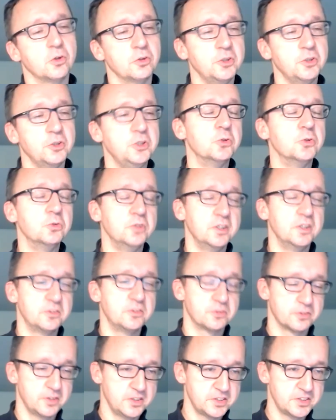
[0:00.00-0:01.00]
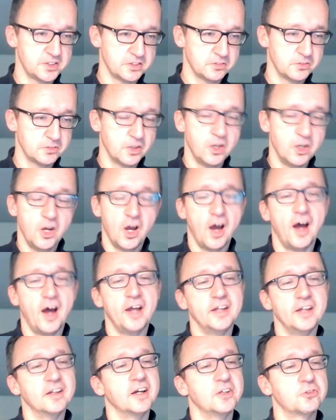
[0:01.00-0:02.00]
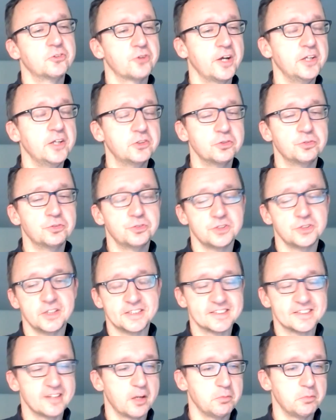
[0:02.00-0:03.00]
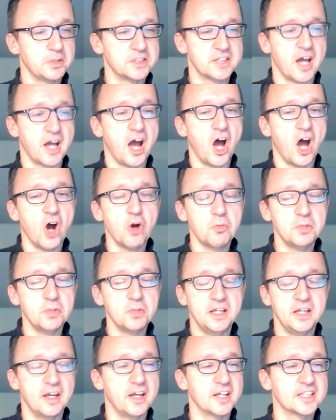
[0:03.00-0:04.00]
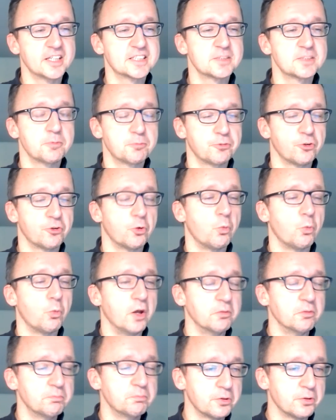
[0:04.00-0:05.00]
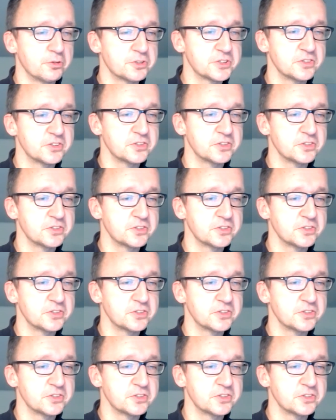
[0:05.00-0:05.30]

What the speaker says: unit ratio. I try to establish how many eggs for 1 person,